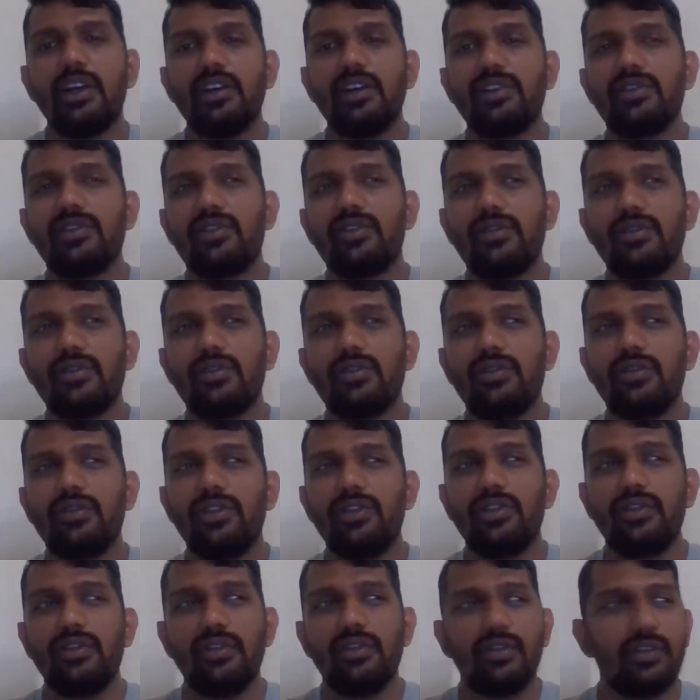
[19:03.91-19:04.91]
So
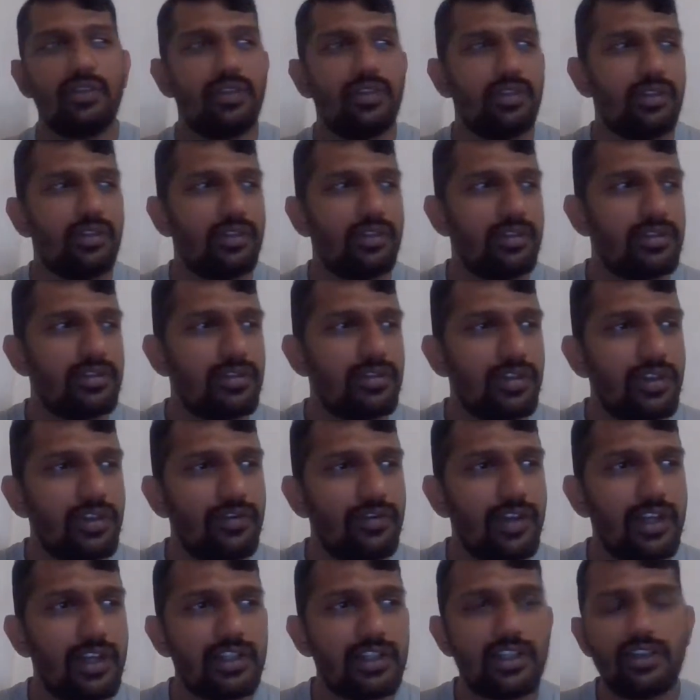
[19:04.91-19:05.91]
if
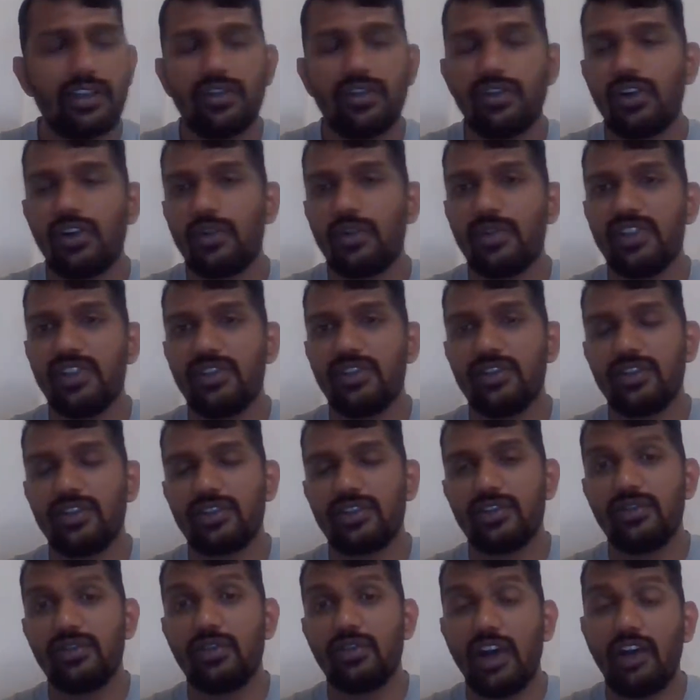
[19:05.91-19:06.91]
let's say your
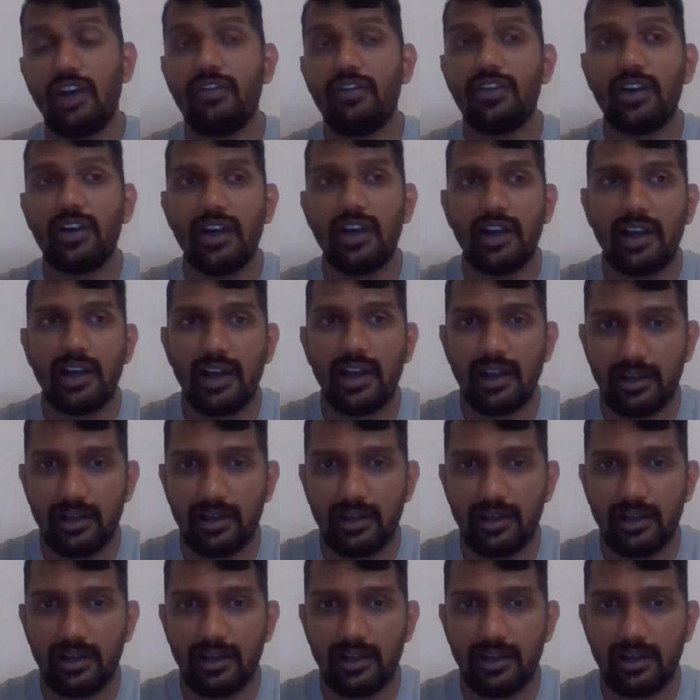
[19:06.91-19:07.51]
business, you have a